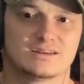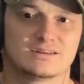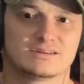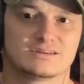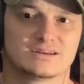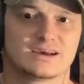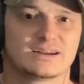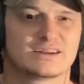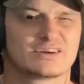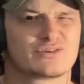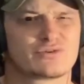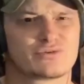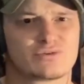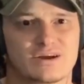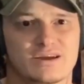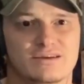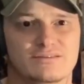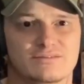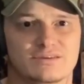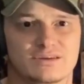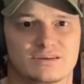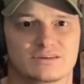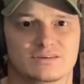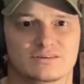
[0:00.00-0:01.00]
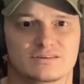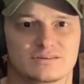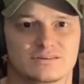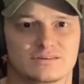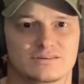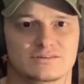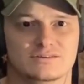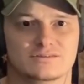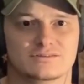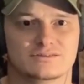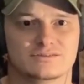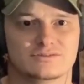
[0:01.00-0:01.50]
and kind of craving
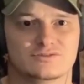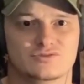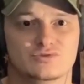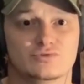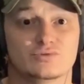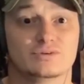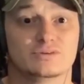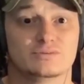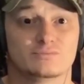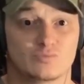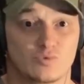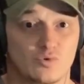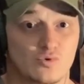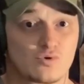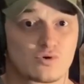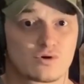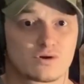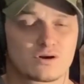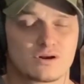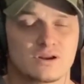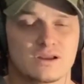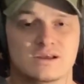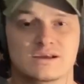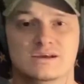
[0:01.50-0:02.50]
doing more.